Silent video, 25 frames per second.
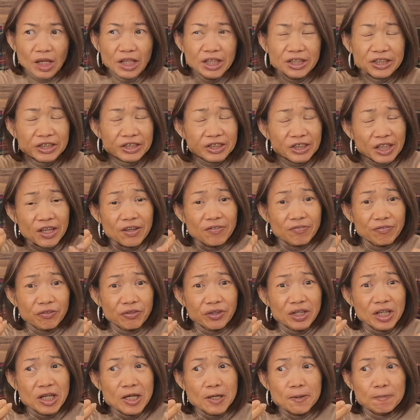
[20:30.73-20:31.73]

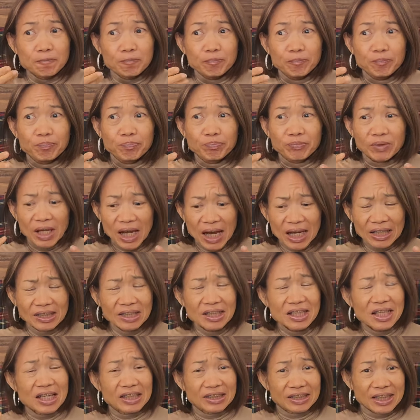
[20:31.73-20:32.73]
Savory
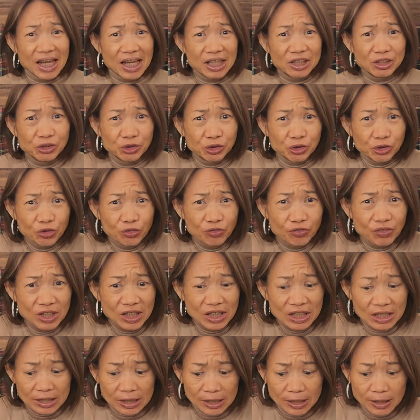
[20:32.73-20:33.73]
has
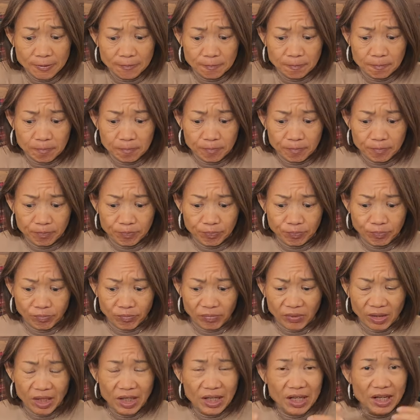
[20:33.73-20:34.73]
anchovy in it,
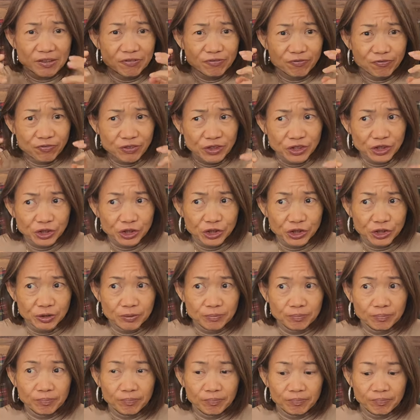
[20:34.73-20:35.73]
and fish
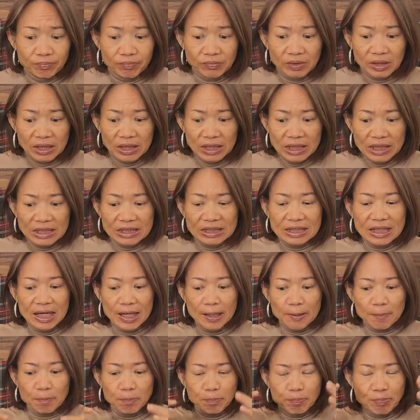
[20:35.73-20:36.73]
It's
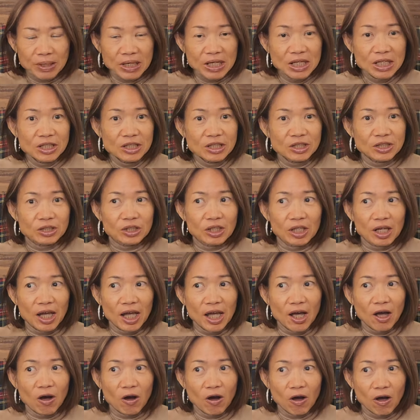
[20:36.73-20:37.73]
like beans and
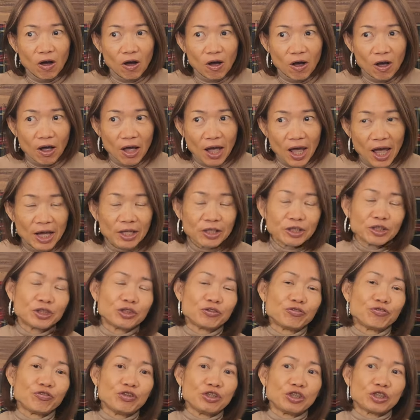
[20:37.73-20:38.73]

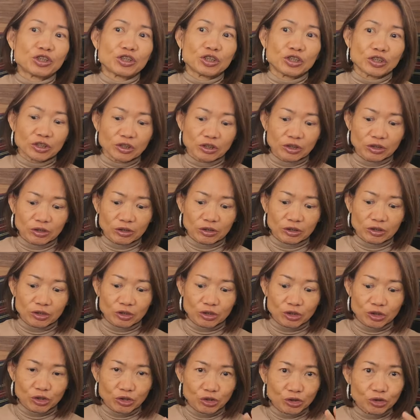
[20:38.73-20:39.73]
fish.
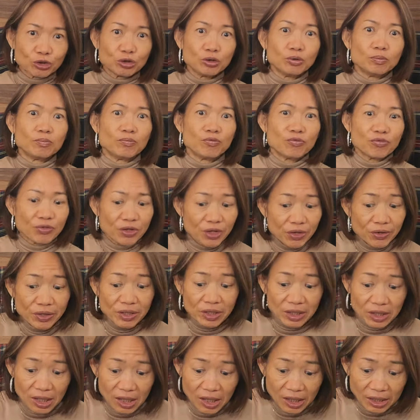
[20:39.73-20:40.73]

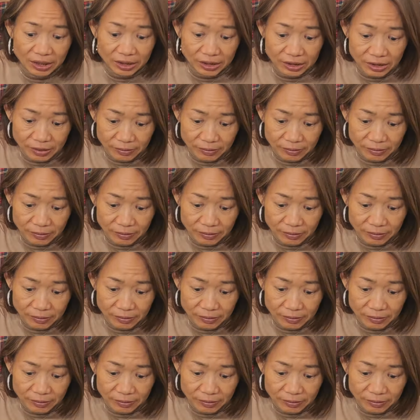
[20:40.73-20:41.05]
Very nice.